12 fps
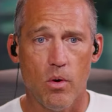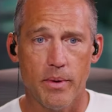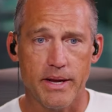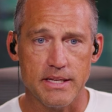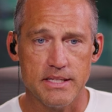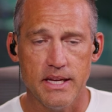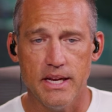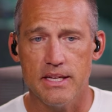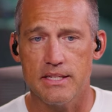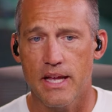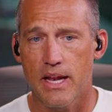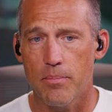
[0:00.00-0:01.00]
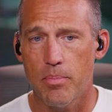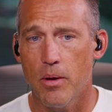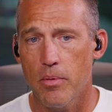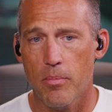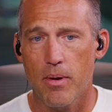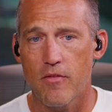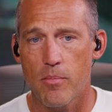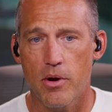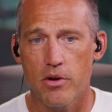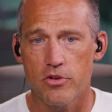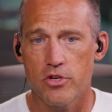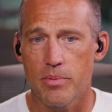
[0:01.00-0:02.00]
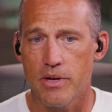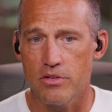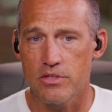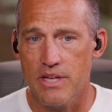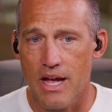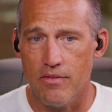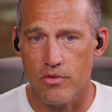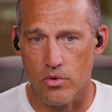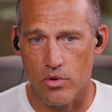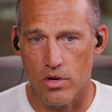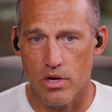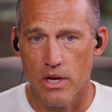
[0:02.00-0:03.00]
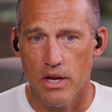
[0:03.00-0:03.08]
we can see is that a public private partnership in El Salvador